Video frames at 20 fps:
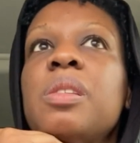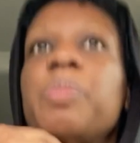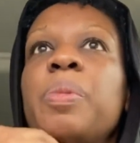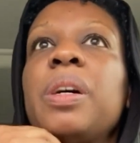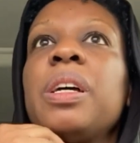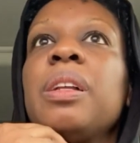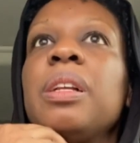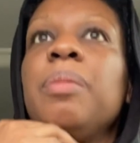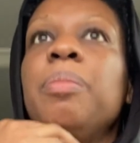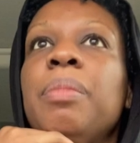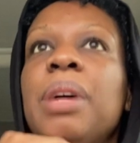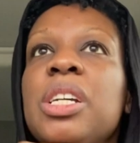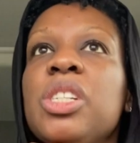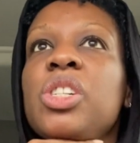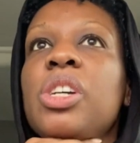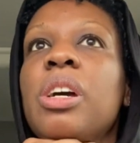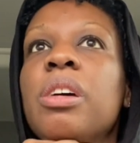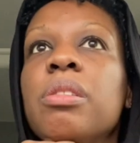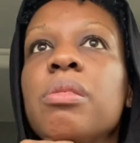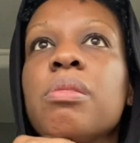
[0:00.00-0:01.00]
but my
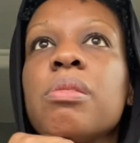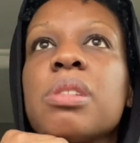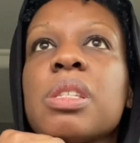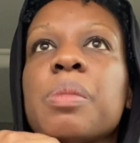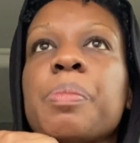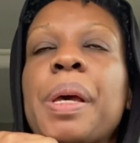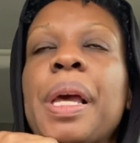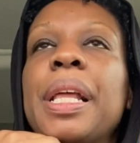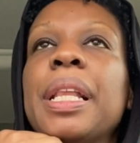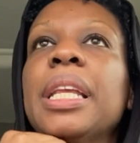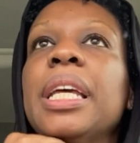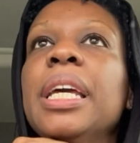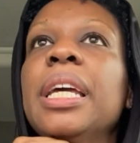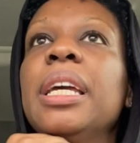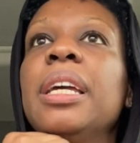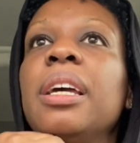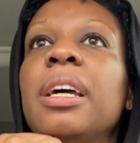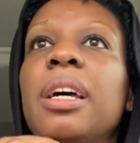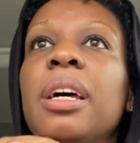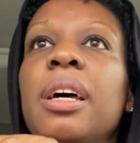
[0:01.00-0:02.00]
channel is
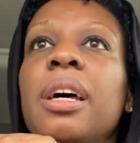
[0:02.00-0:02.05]
mainly